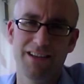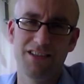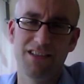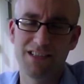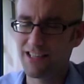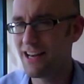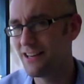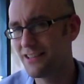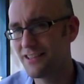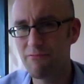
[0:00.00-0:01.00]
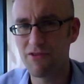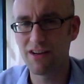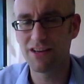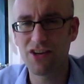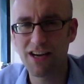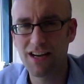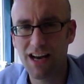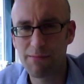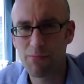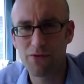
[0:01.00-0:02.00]
Jesus is saying the same really as Shane
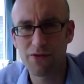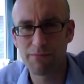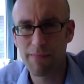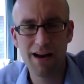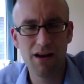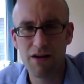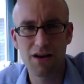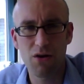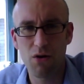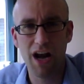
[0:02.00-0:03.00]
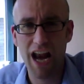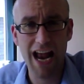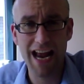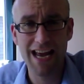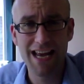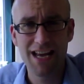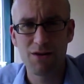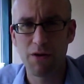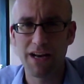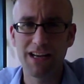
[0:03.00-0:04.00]
Claiborne and Madeleine Longley
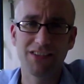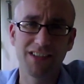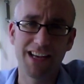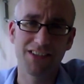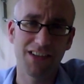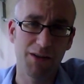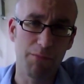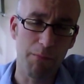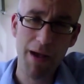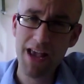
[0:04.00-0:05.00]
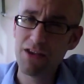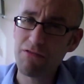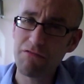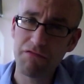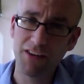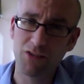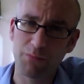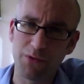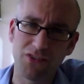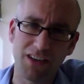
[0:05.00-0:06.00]
when he says, make your
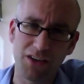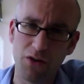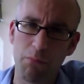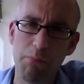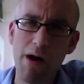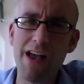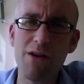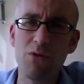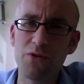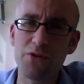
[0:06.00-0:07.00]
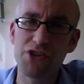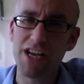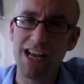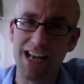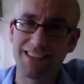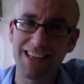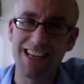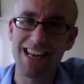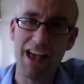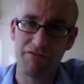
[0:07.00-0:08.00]
investments in God. Buy all your shares
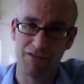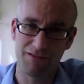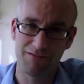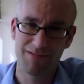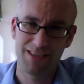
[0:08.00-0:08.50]
in heaven.